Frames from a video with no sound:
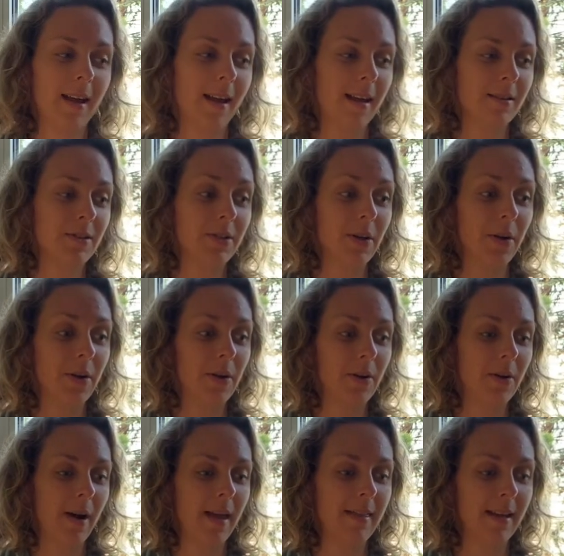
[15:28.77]
And so
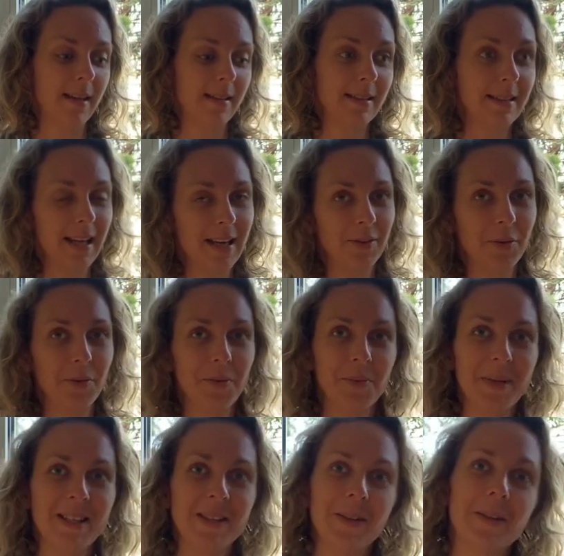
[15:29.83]
I then sent all the
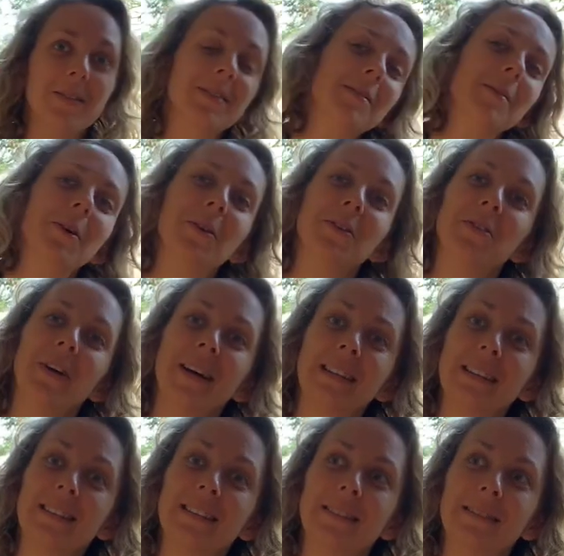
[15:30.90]
windows on a truck,
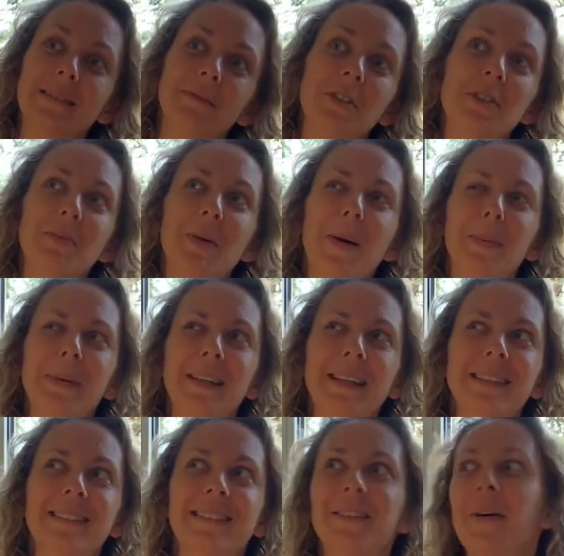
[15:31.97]
which is probably
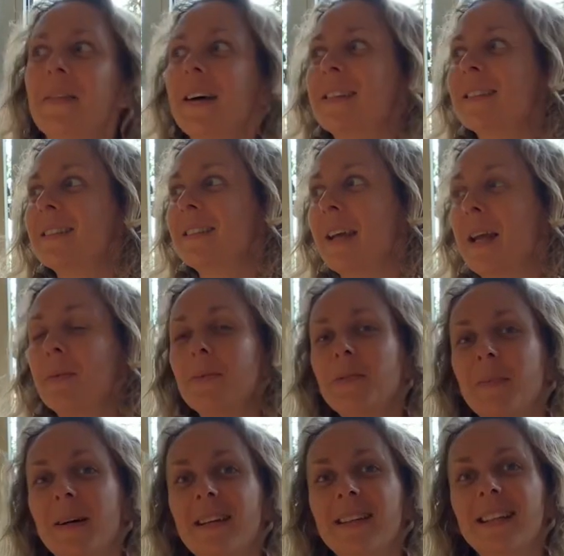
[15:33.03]
not that sustainable,
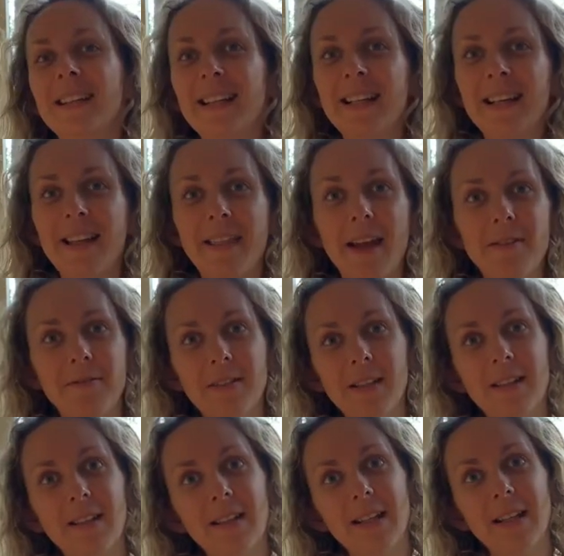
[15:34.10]
but they
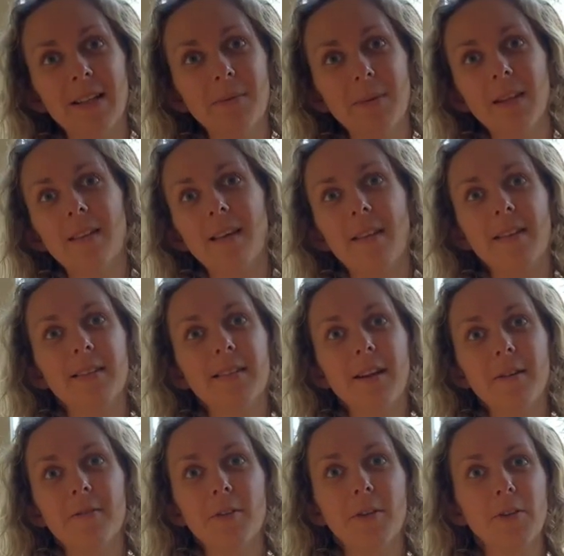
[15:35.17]
fitted it in with other
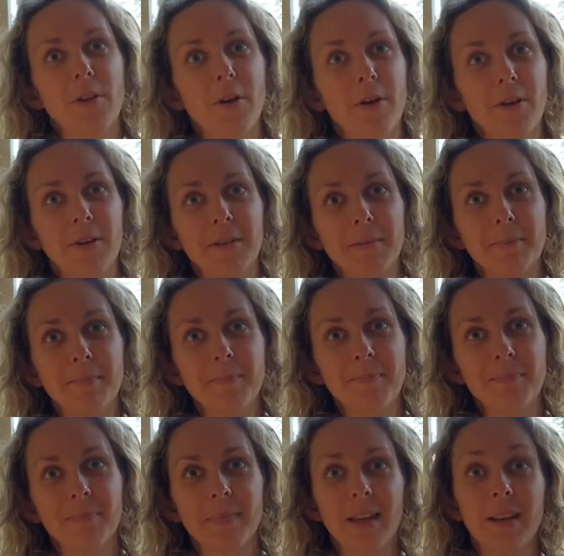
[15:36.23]
stuff on the load and
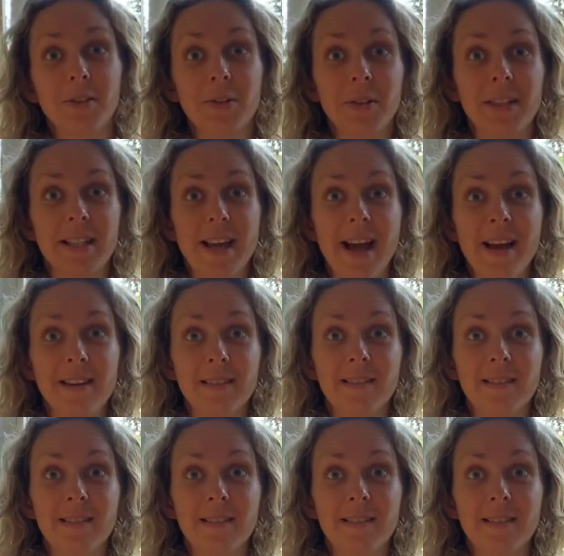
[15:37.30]
took it down.